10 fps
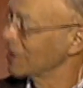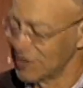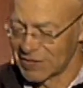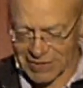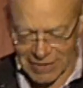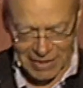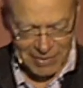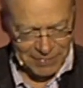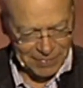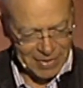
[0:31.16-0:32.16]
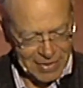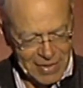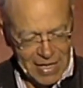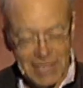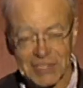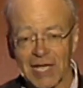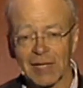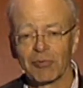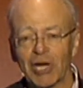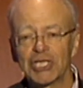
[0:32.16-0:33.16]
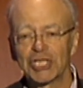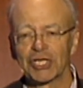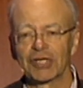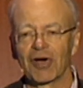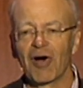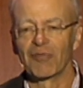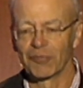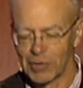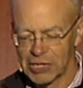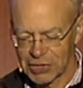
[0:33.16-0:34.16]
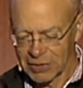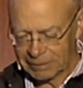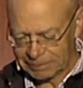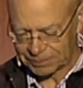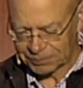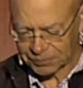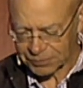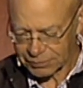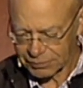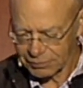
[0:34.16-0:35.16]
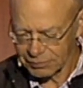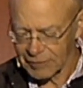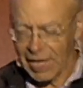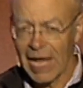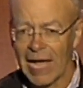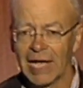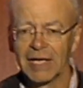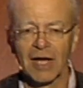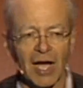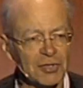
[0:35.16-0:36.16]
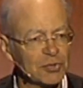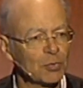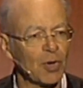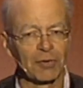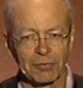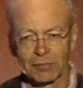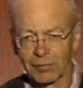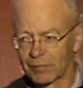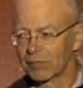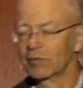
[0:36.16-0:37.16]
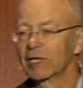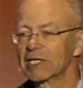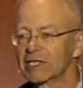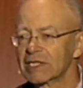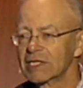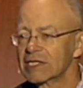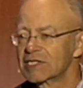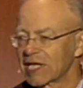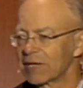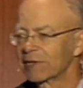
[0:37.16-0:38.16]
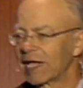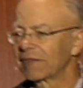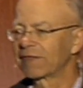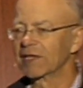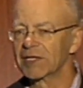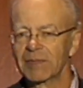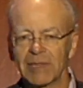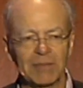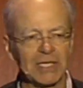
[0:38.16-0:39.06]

is a celebration of reason. And I do want to really stay with that theme and